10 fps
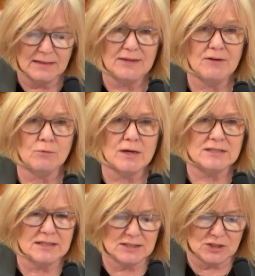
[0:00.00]
leaving
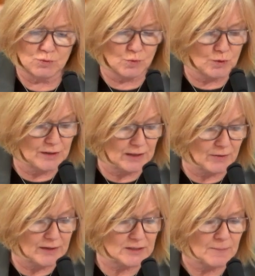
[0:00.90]
residents in rural
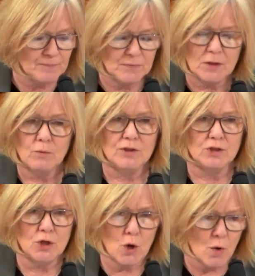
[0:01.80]
areas
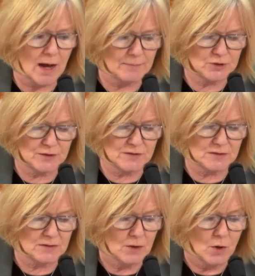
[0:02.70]
with no
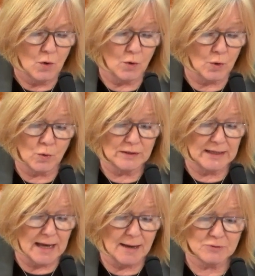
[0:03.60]
options or
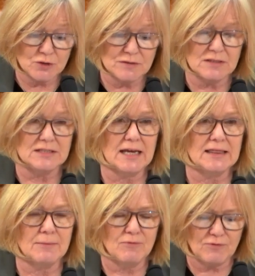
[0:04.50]
only options that
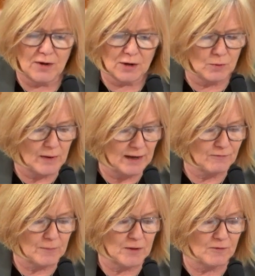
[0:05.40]
take them far away
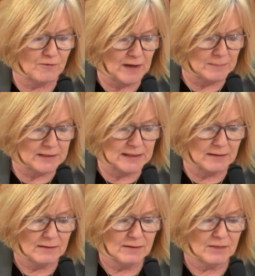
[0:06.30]
from their
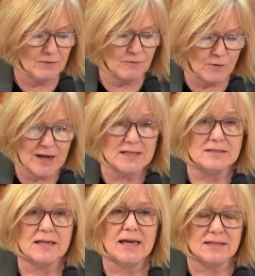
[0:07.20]
family, their
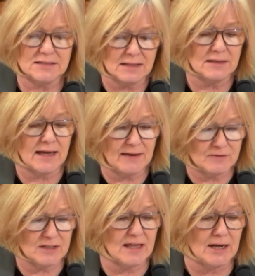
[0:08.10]
friends, and the
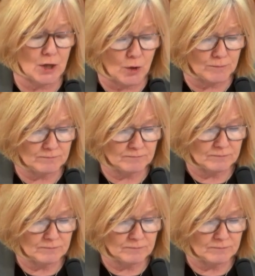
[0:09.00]
lives they know.